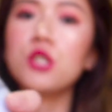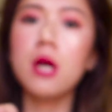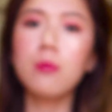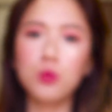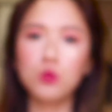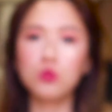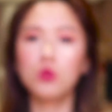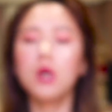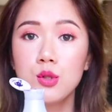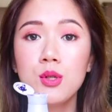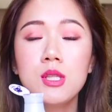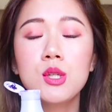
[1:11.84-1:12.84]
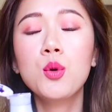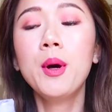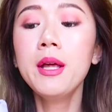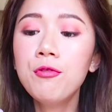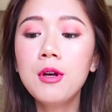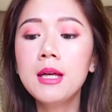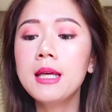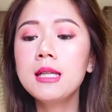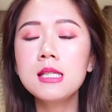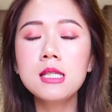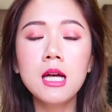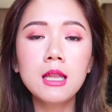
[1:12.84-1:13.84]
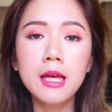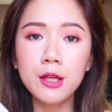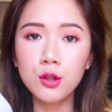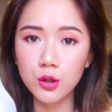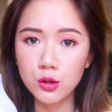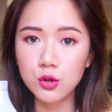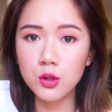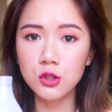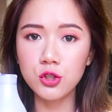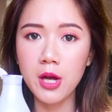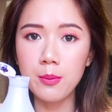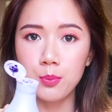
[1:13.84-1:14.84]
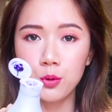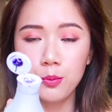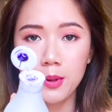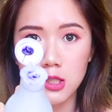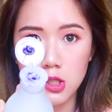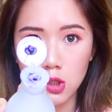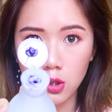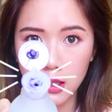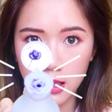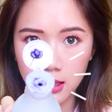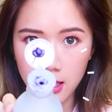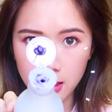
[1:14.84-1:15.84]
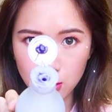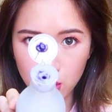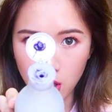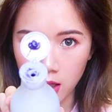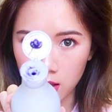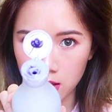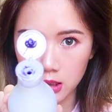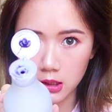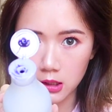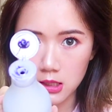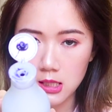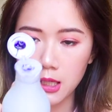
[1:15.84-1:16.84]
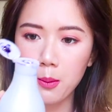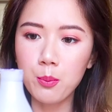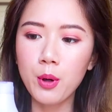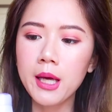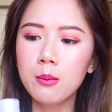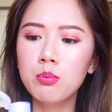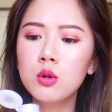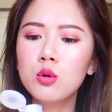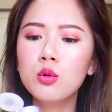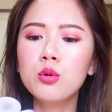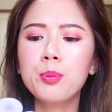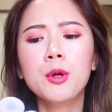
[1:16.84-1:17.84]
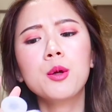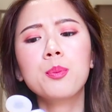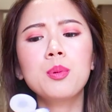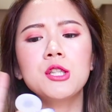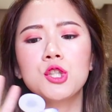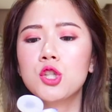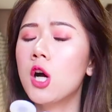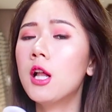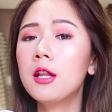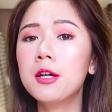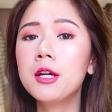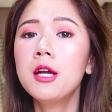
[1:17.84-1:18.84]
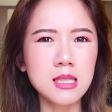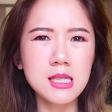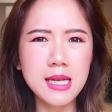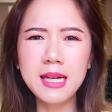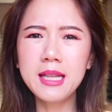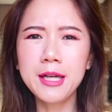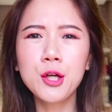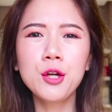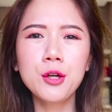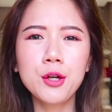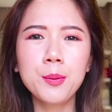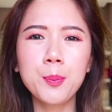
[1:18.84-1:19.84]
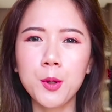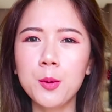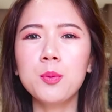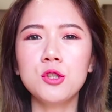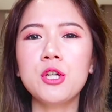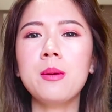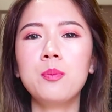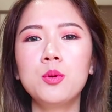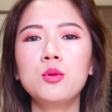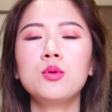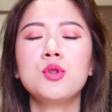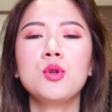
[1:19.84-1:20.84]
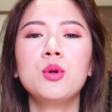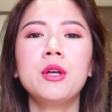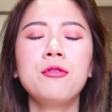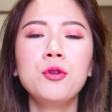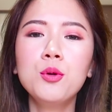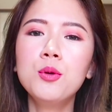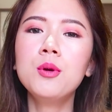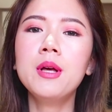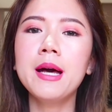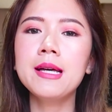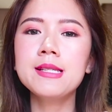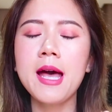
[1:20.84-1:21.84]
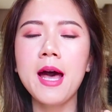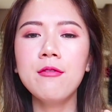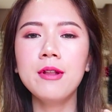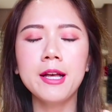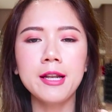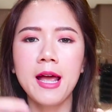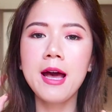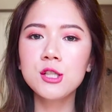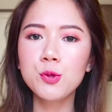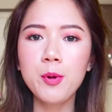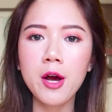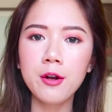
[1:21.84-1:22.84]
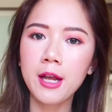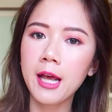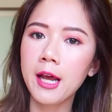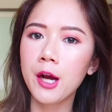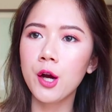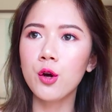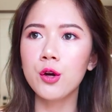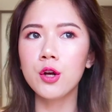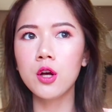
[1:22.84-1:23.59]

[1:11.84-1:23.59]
Shampoo. So it's quite funky. It's not like your usual shampoo because look at that color. It's like a bright blue purplish color. It's kind of like your purple shampoo. So if you guys have like an ash brown hair or